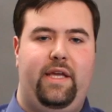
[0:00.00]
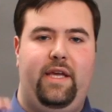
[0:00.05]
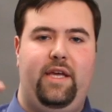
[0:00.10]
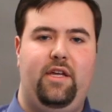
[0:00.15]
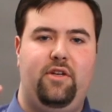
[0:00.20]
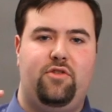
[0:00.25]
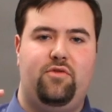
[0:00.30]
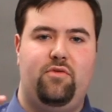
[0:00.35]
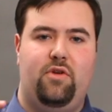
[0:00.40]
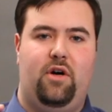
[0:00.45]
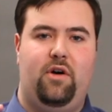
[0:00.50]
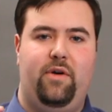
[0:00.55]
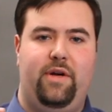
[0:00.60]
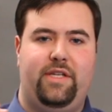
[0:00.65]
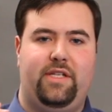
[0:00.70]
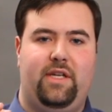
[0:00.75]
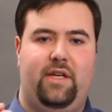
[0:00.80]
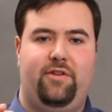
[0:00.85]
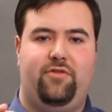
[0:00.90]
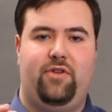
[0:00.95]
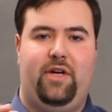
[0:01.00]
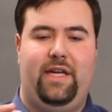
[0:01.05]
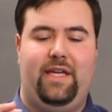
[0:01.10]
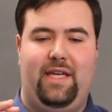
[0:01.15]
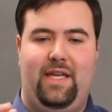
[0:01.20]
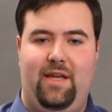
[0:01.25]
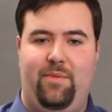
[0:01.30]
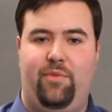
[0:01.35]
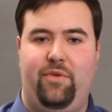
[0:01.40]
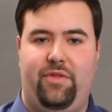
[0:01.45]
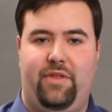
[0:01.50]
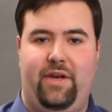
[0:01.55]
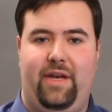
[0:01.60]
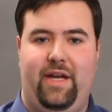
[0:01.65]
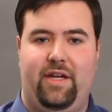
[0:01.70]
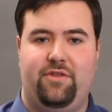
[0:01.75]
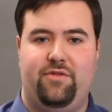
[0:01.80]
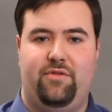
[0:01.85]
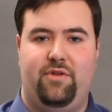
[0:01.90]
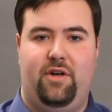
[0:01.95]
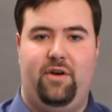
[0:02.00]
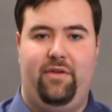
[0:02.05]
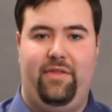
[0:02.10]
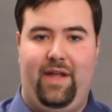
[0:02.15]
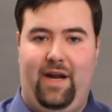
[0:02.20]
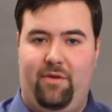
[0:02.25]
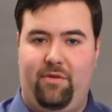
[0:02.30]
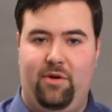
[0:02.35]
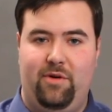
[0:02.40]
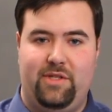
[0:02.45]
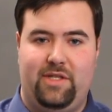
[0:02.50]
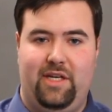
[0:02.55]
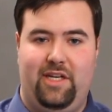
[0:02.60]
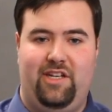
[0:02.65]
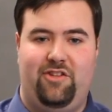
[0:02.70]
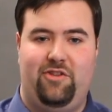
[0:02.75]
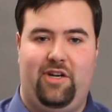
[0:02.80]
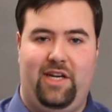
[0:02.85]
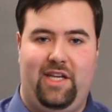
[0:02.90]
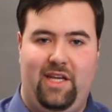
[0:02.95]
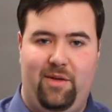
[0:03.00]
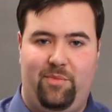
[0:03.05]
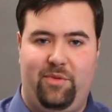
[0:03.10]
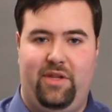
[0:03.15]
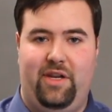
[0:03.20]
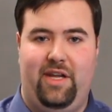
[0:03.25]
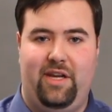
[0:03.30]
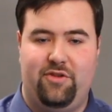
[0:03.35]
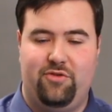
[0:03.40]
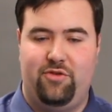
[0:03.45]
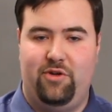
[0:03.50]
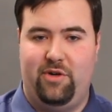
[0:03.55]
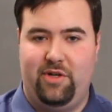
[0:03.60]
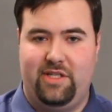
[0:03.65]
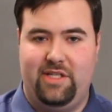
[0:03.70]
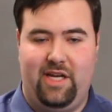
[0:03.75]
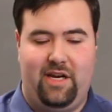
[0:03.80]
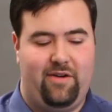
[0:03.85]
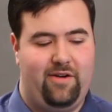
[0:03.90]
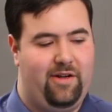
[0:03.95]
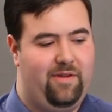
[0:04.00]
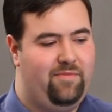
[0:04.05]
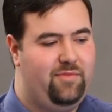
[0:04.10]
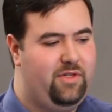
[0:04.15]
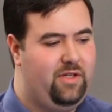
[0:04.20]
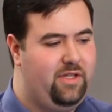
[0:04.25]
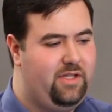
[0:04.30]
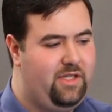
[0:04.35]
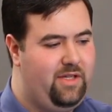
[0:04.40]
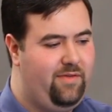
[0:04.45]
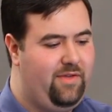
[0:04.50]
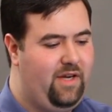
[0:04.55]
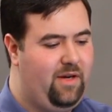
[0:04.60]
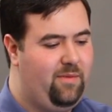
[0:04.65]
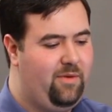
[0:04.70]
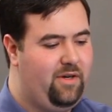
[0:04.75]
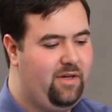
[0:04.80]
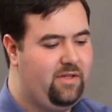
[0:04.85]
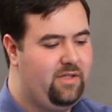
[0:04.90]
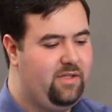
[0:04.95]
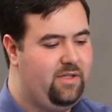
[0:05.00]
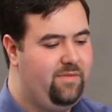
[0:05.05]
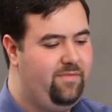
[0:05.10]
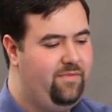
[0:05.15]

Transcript: each row it's going to try to keep with the next row, and that row it's going to try to keep with the next row, etc. So let's see if that works.